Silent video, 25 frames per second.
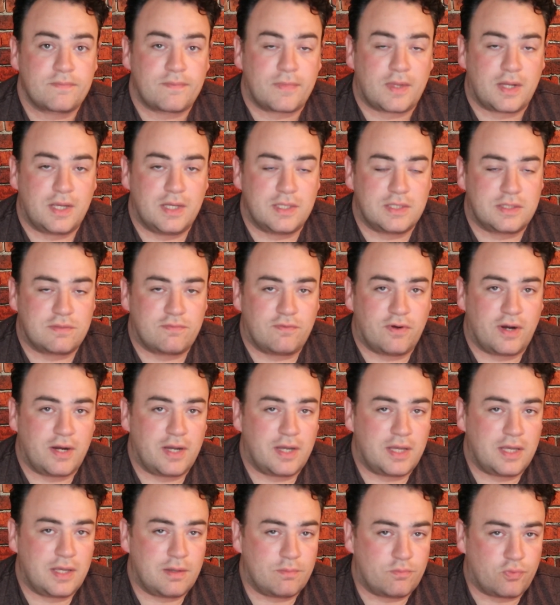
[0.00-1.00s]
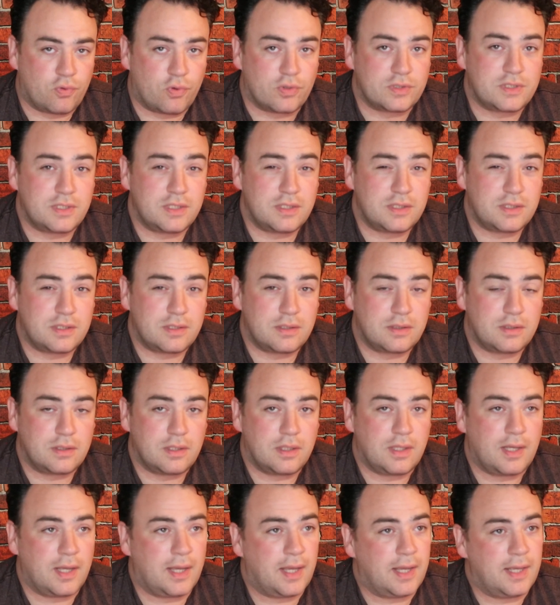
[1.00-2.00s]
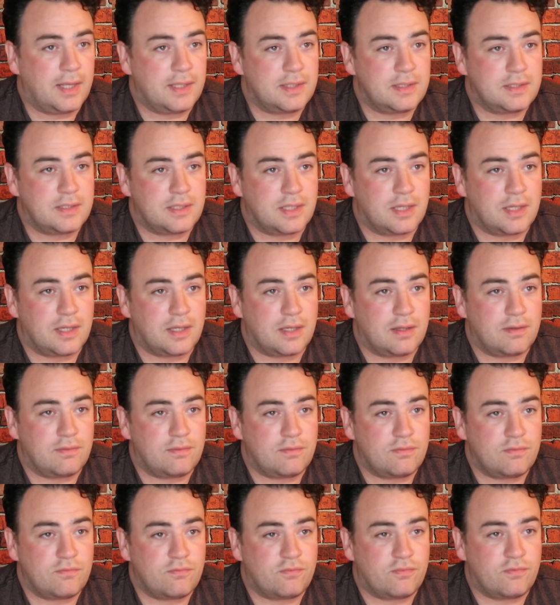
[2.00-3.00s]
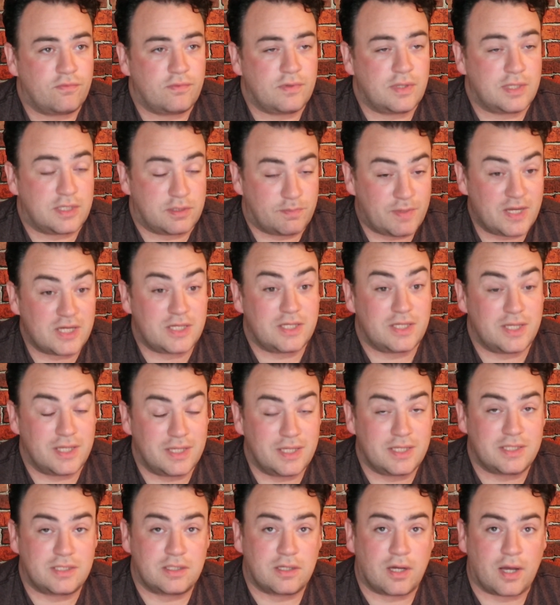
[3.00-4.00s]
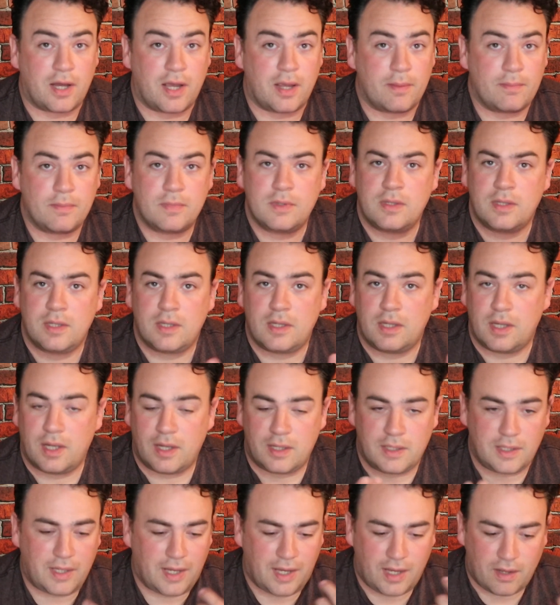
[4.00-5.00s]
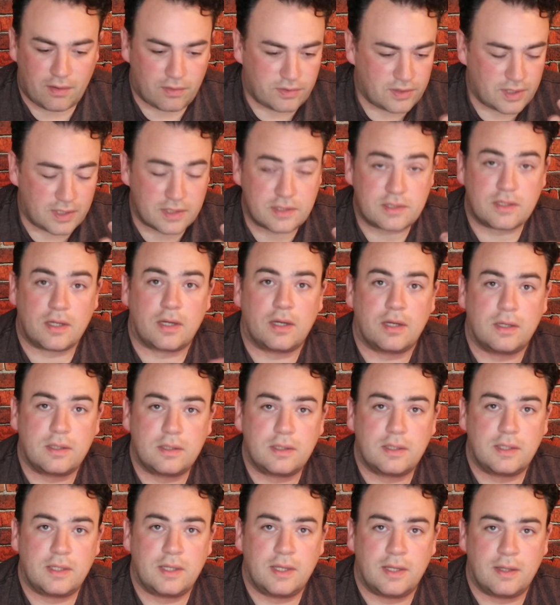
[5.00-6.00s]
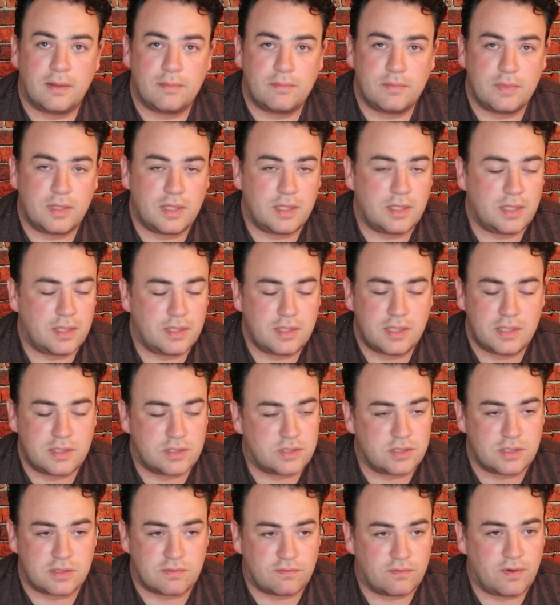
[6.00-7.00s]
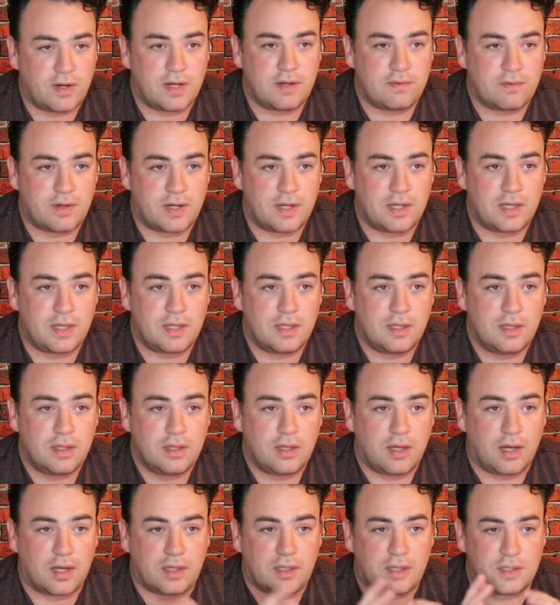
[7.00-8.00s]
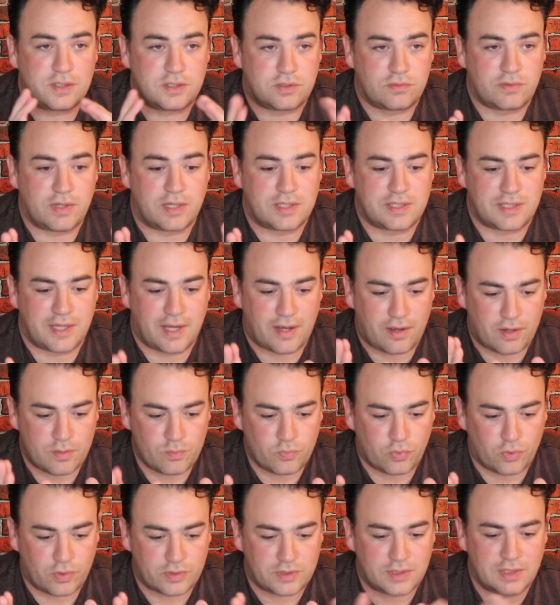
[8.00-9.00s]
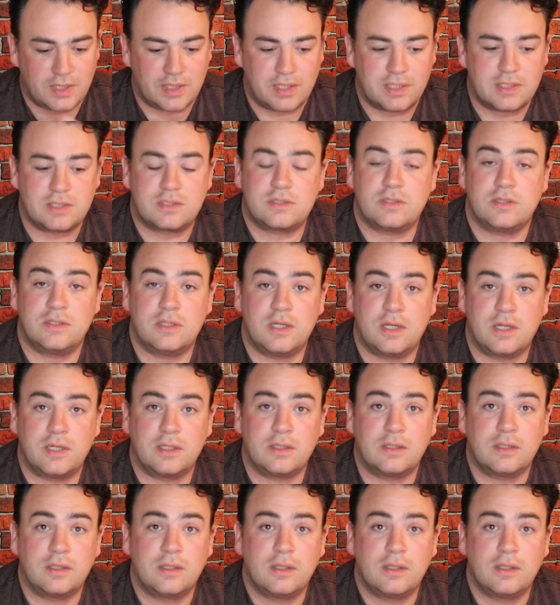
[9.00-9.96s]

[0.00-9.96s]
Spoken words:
It's very important, and especially at this time and how things are, it's just very, very, I can't stress how important it is to learn